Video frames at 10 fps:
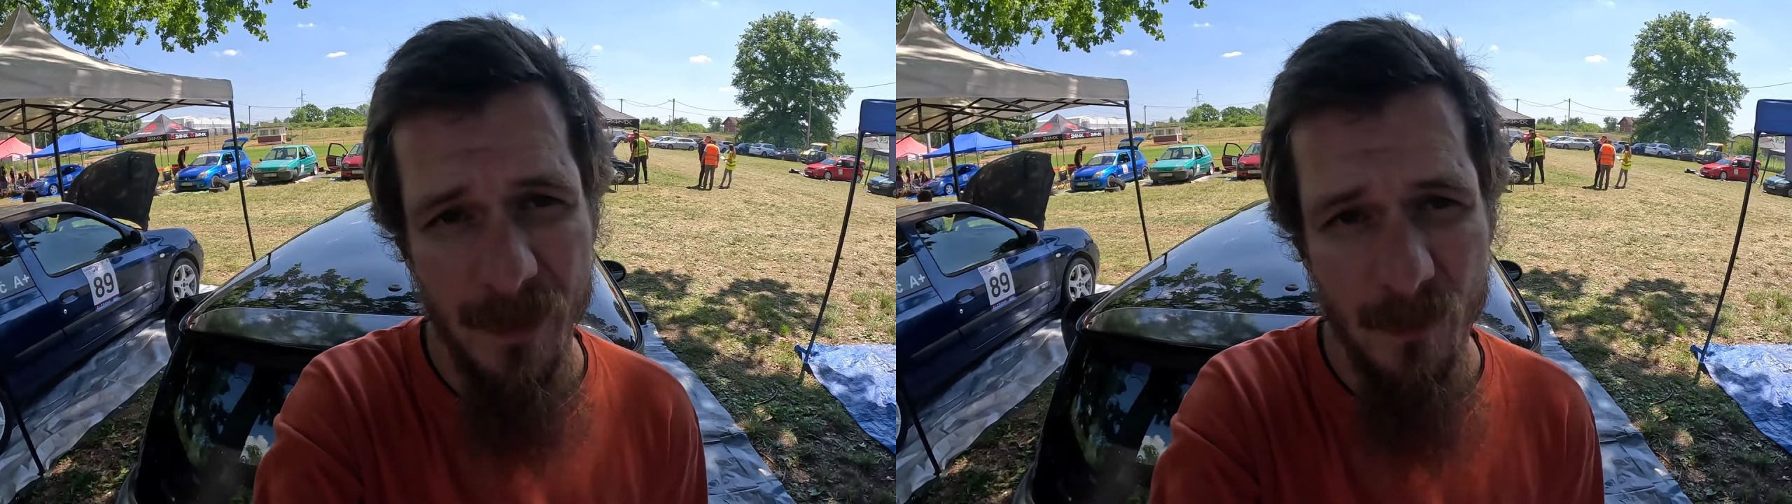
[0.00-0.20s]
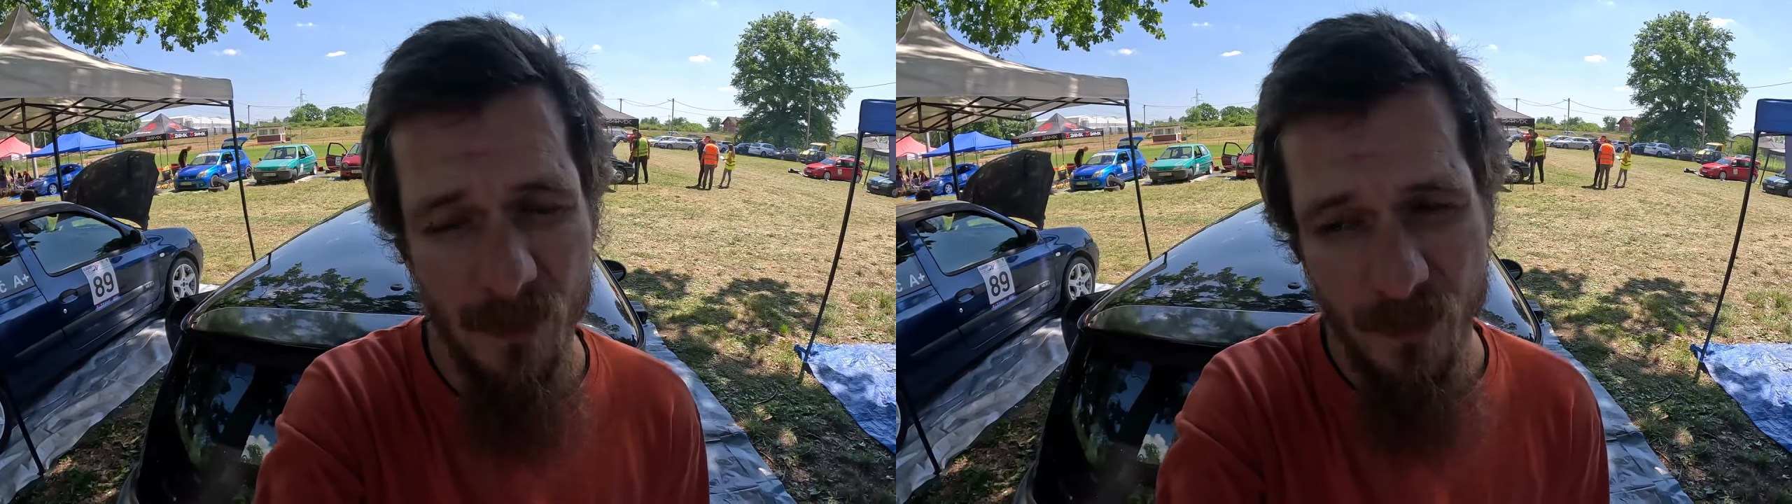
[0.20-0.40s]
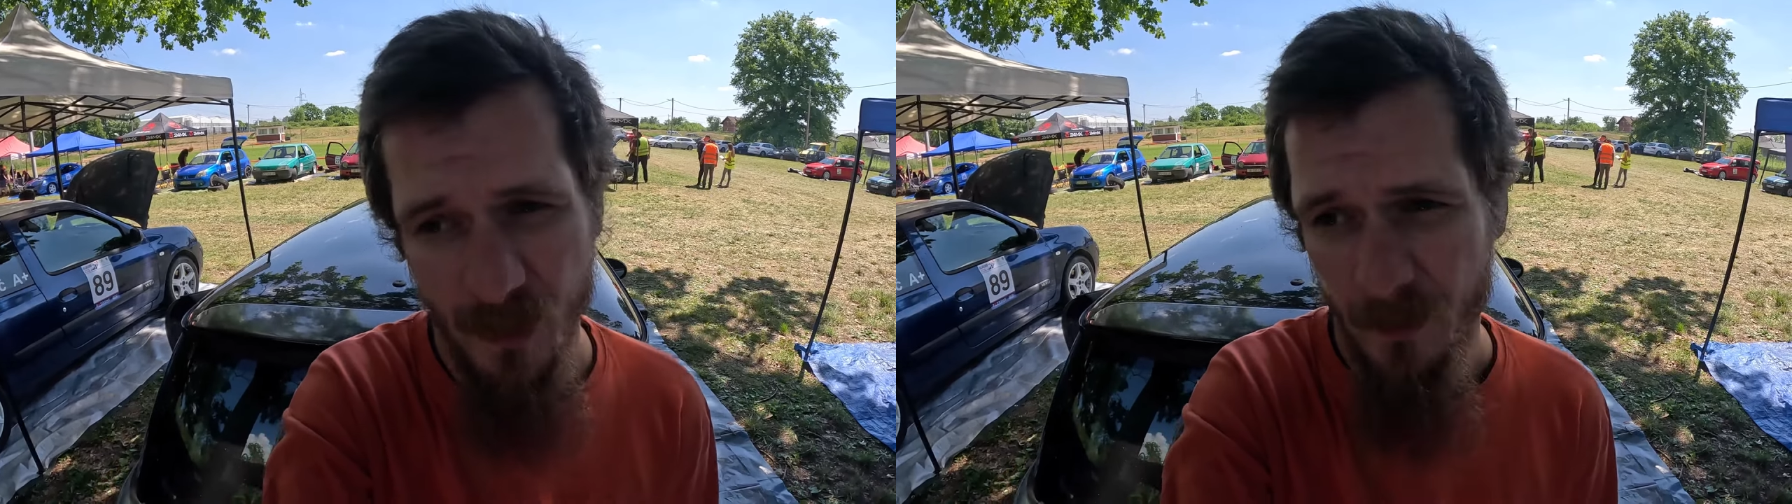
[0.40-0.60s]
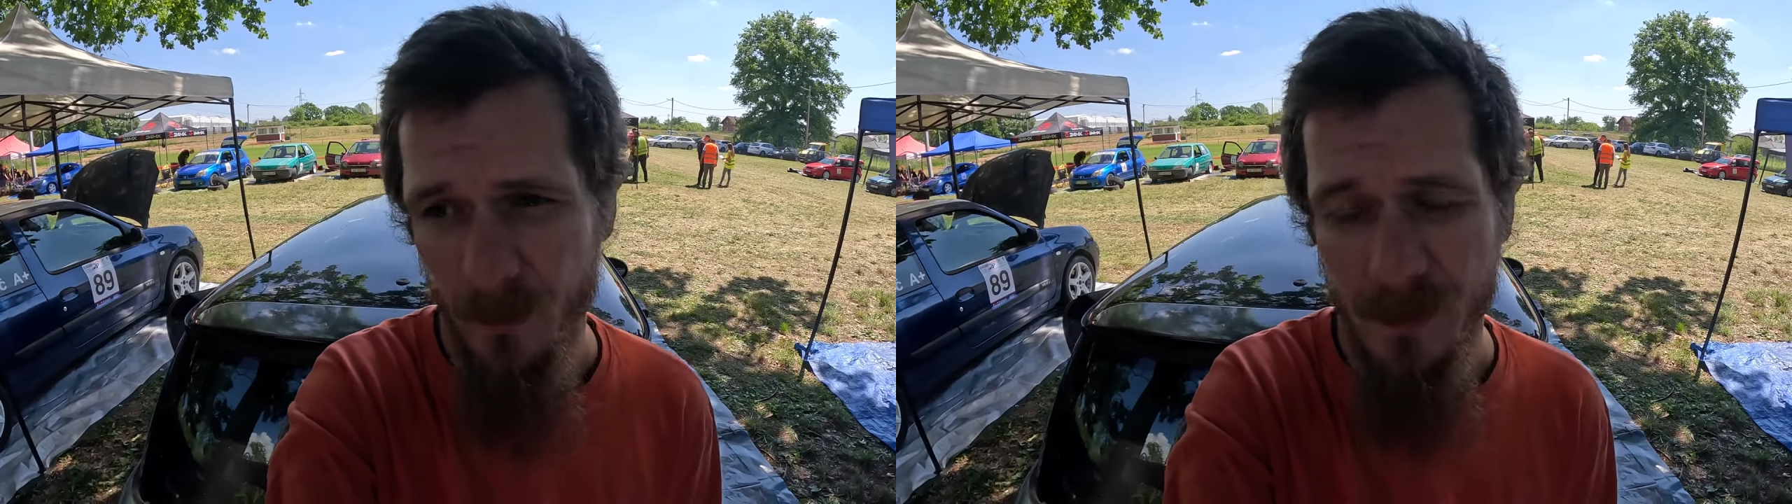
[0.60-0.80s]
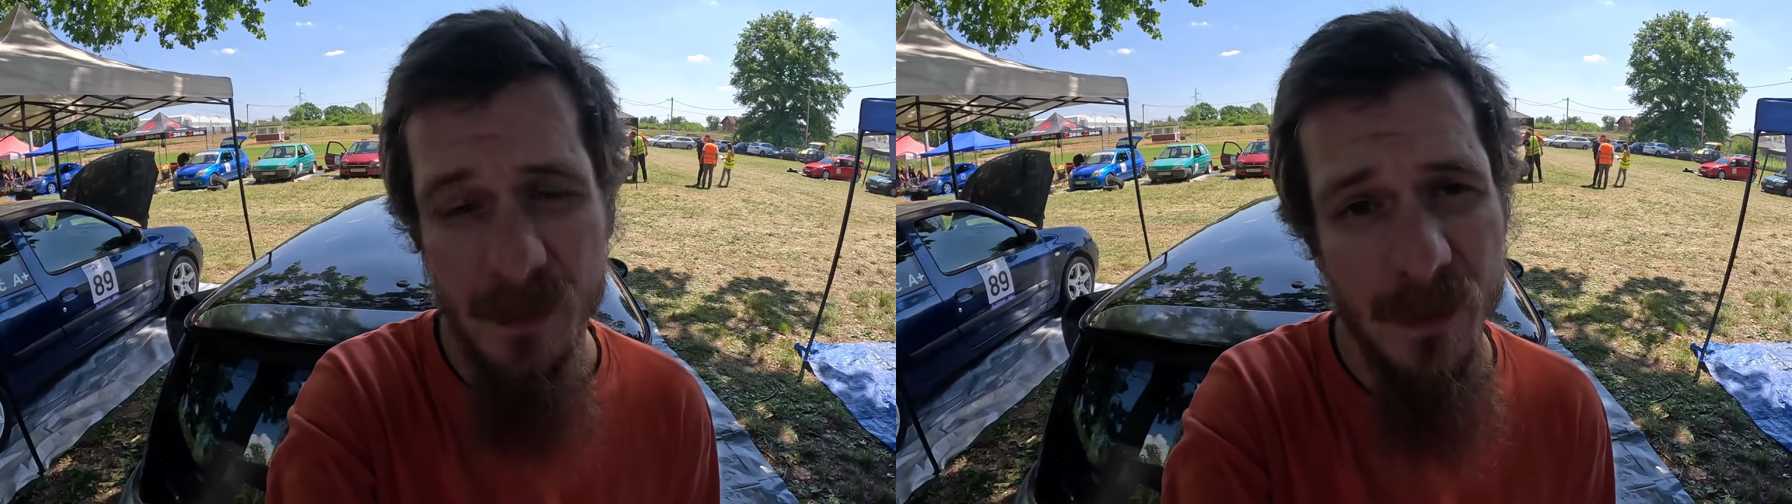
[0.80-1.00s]
any more
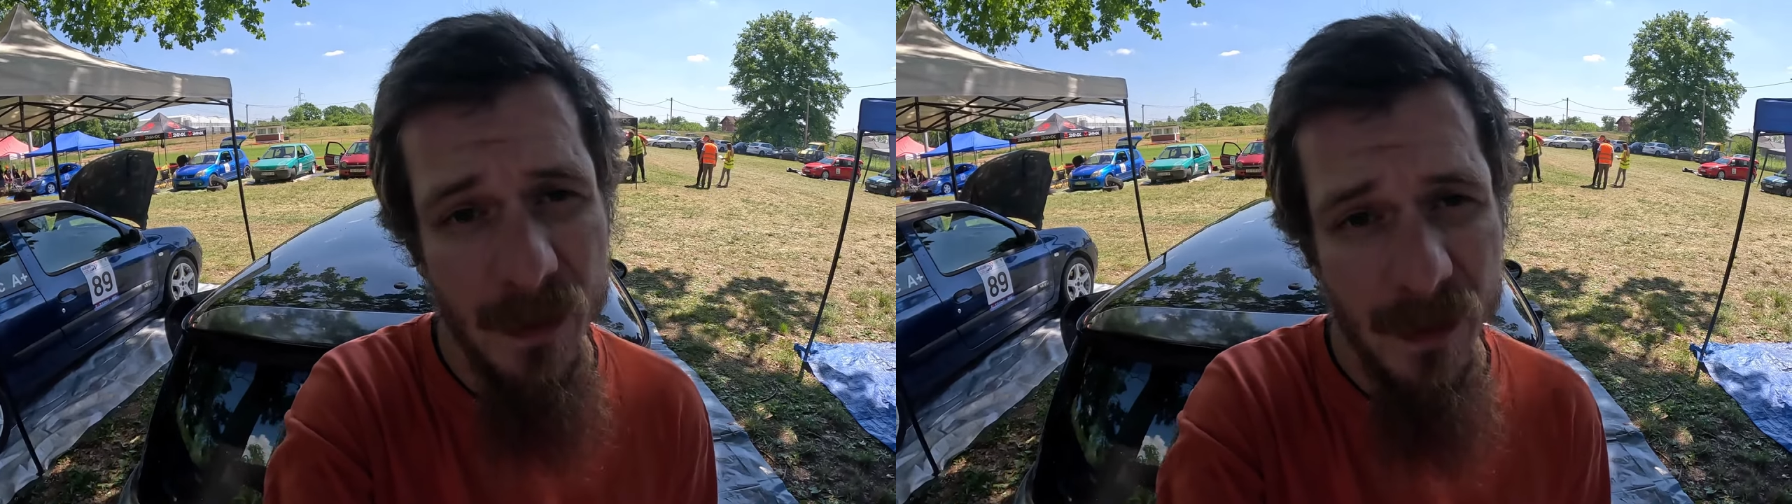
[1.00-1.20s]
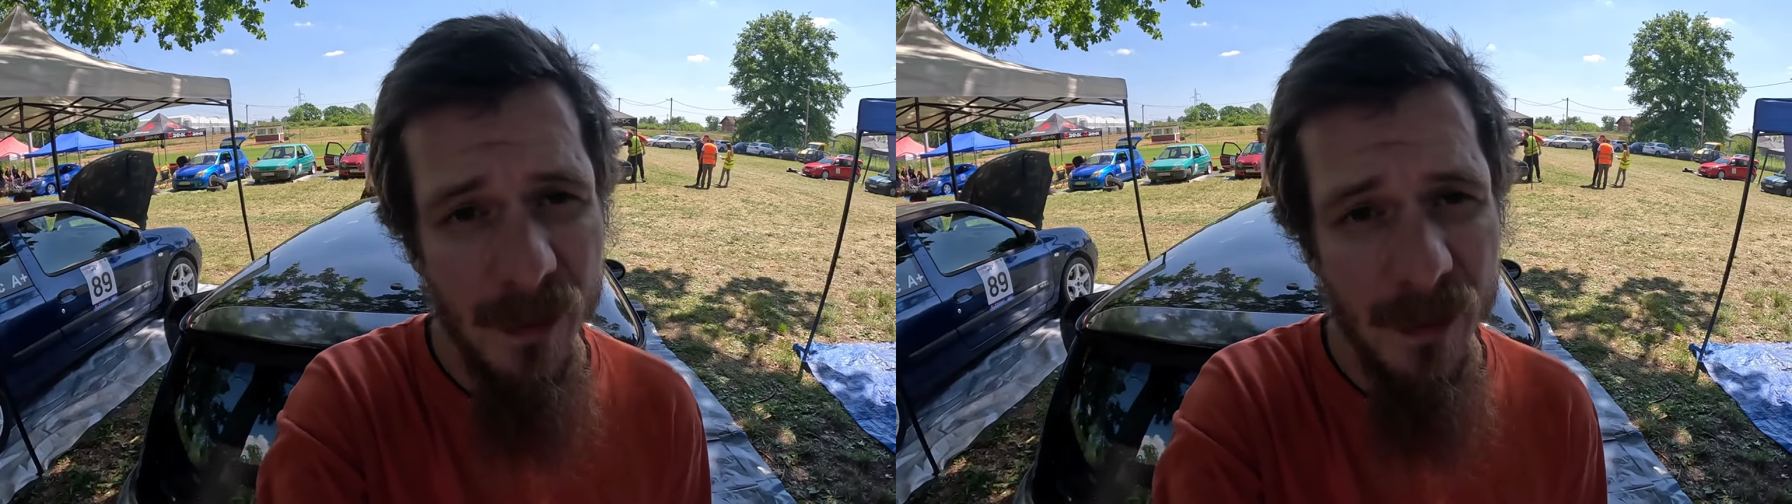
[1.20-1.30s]
training runs,